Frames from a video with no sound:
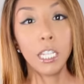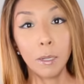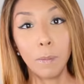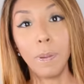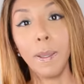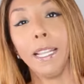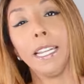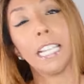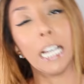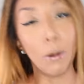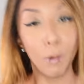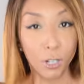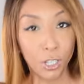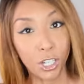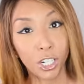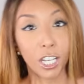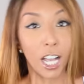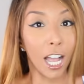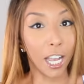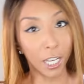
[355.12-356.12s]
depending on
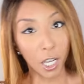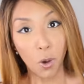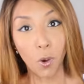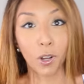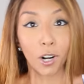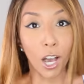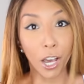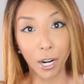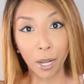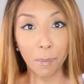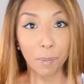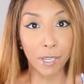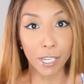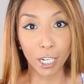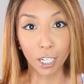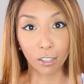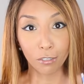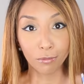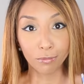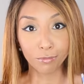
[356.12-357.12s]
what you got going on up
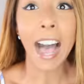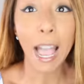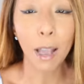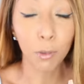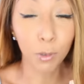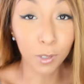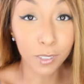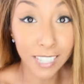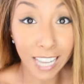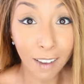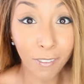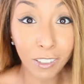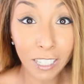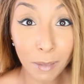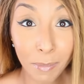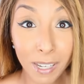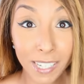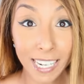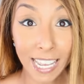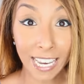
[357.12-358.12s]
here. I will
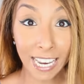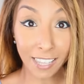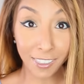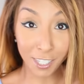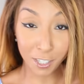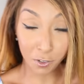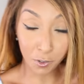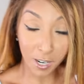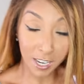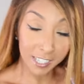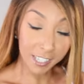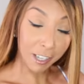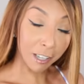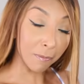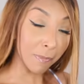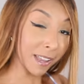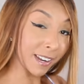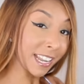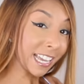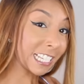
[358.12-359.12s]
definitely be taking this dress
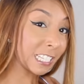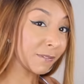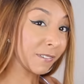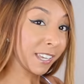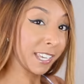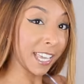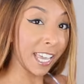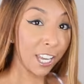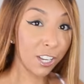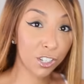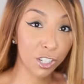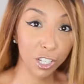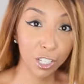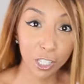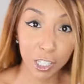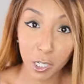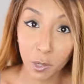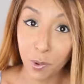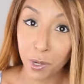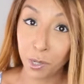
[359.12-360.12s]
on my next
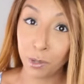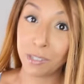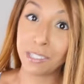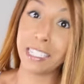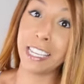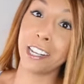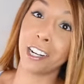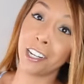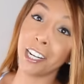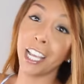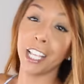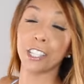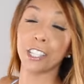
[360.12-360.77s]
vacation, so when you see it on